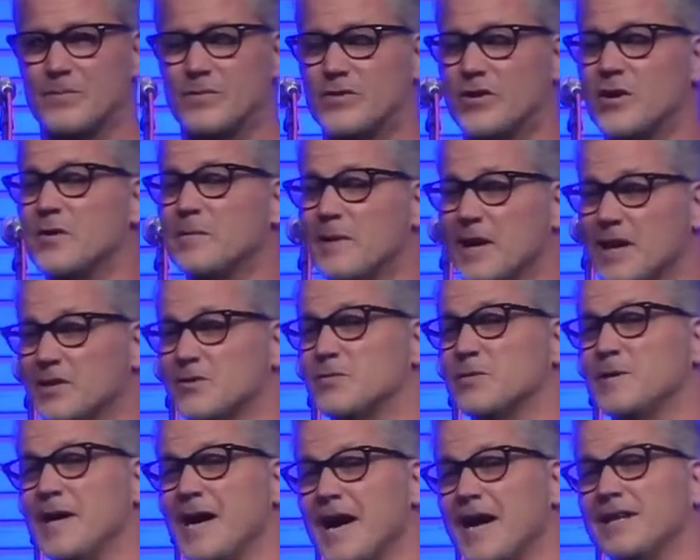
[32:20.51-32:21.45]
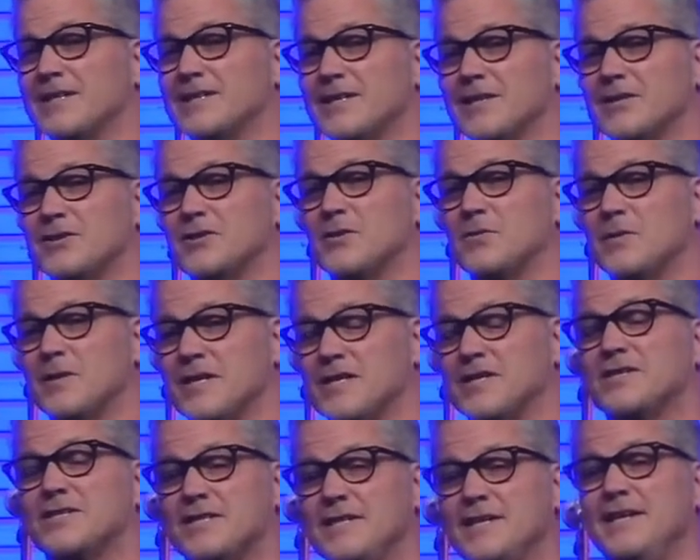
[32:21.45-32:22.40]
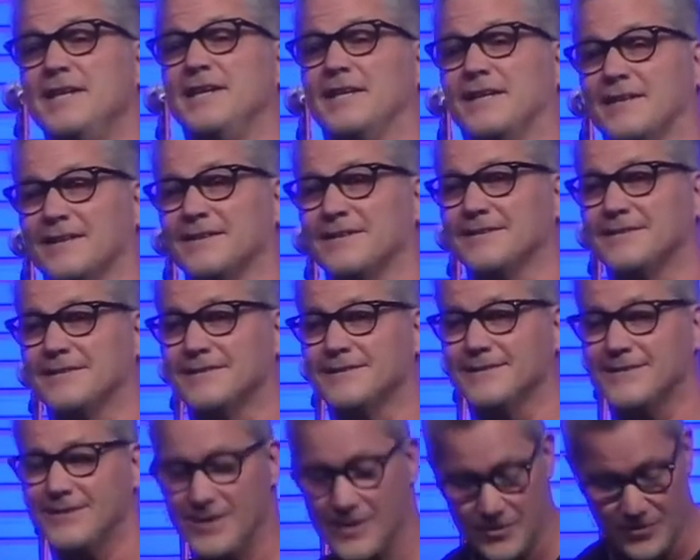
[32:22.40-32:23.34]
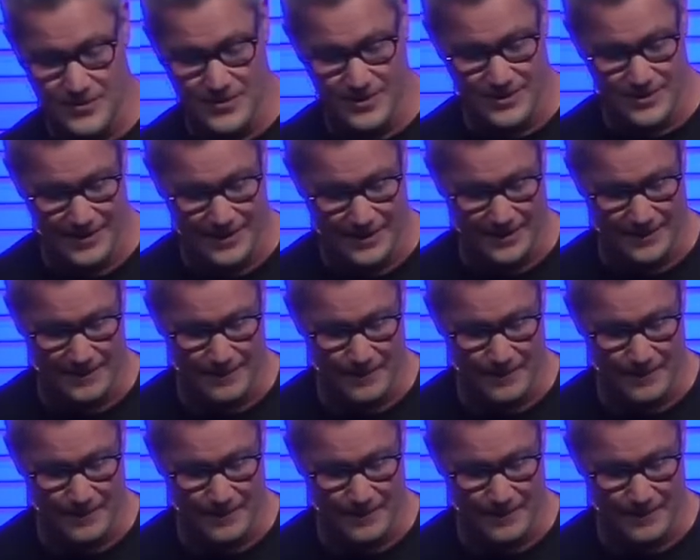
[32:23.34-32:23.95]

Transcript: Jeremiah is reacting to what he's seeing. It's interesting.